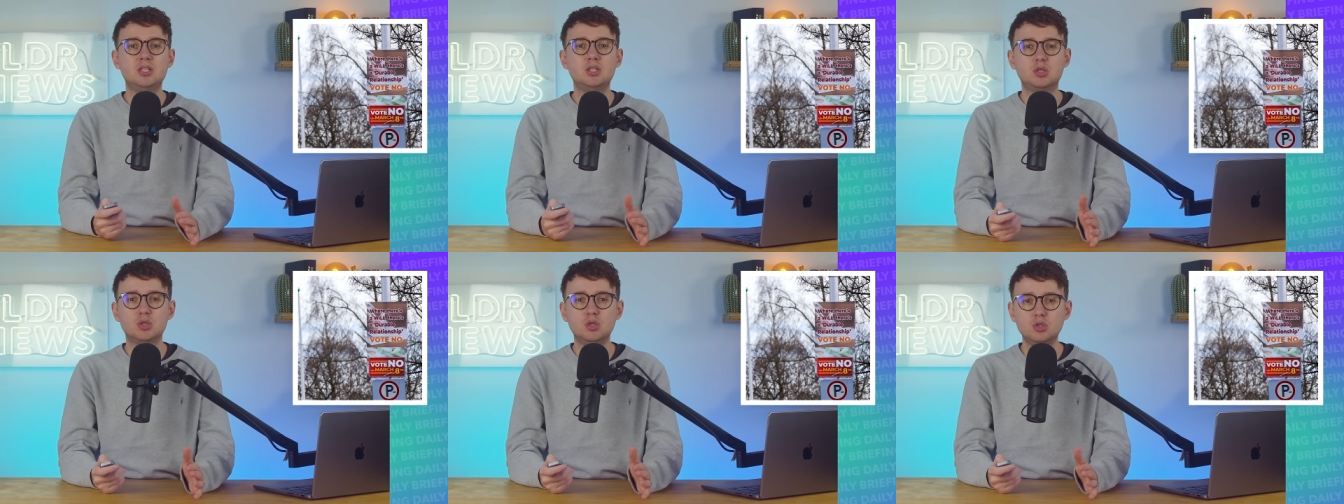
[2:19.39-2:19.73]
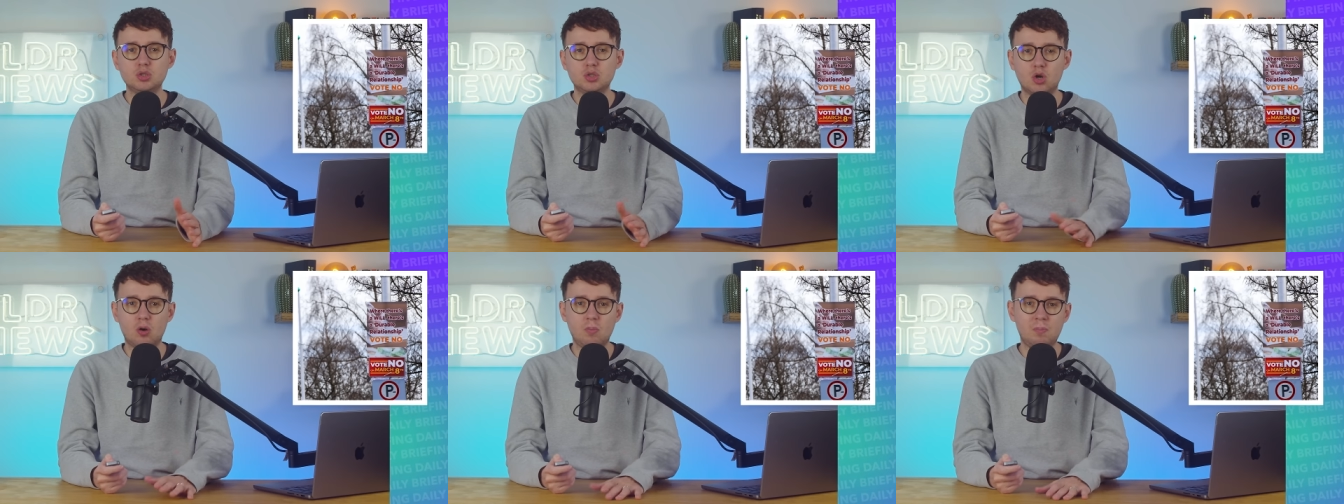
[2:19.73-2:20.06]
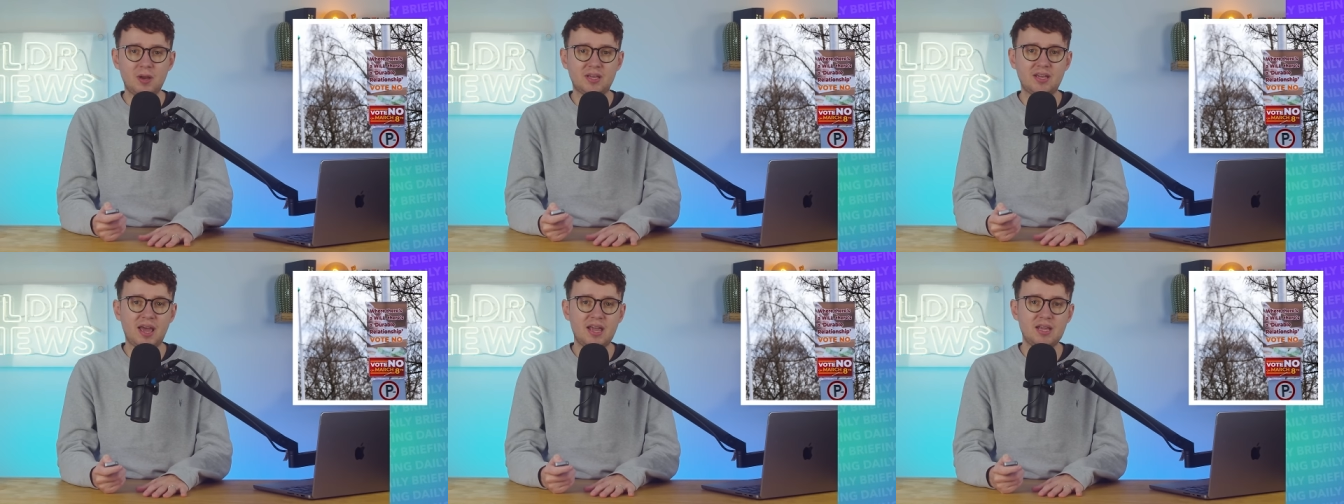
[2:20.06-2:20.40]
could
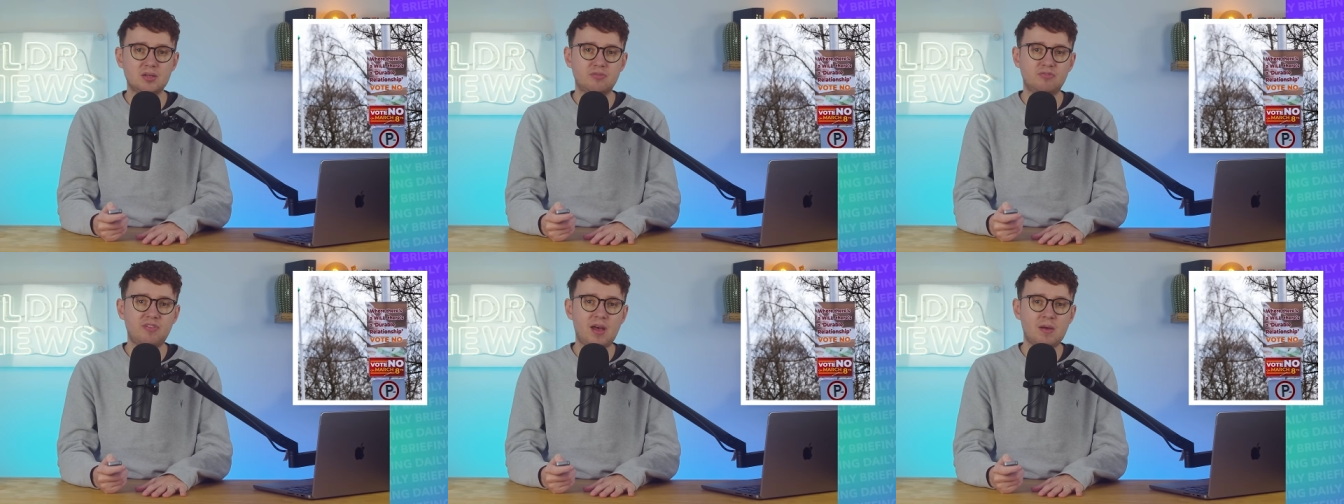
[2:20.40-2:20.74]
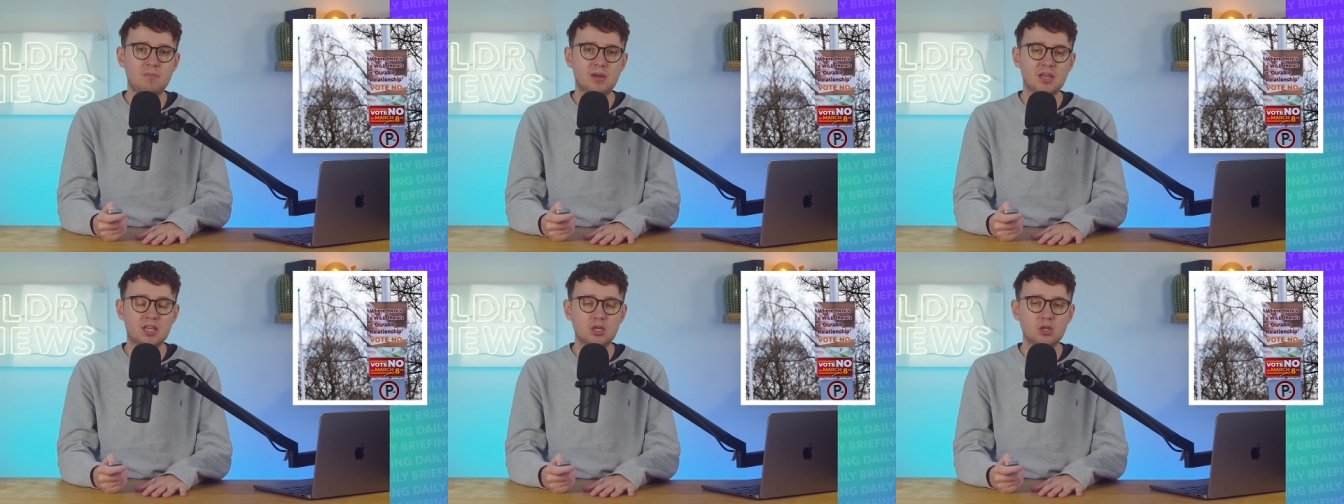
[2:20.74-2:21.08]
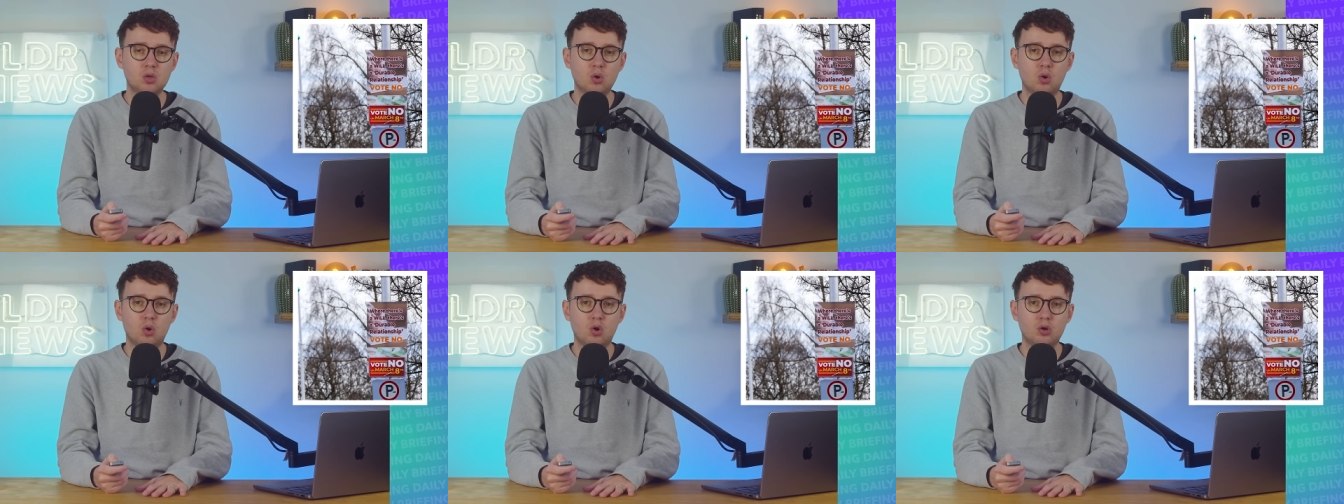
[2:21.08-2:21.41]
complicate family
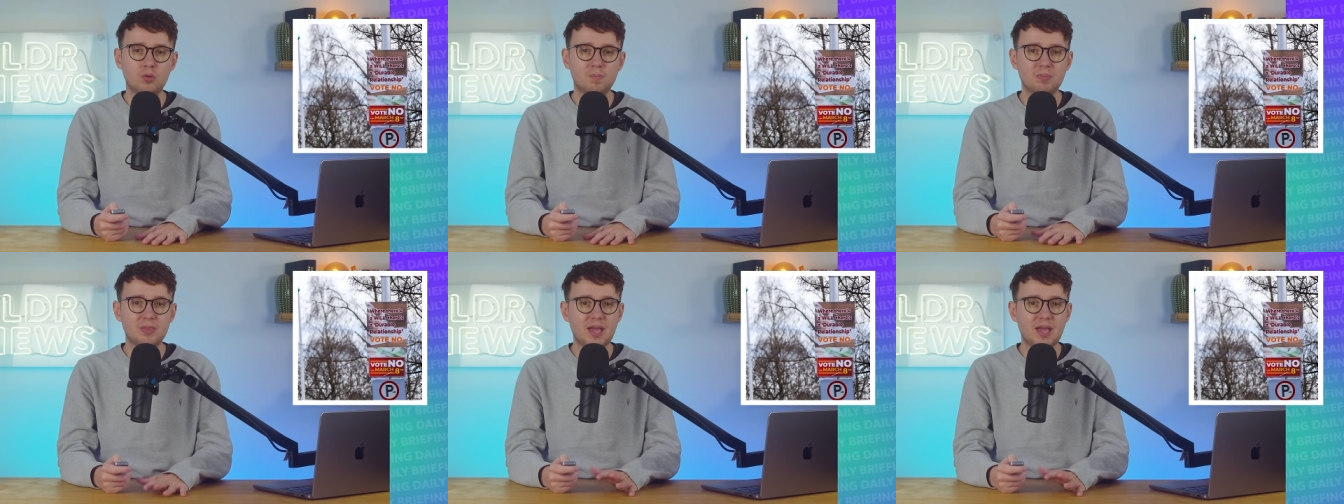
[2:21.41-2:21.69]
law,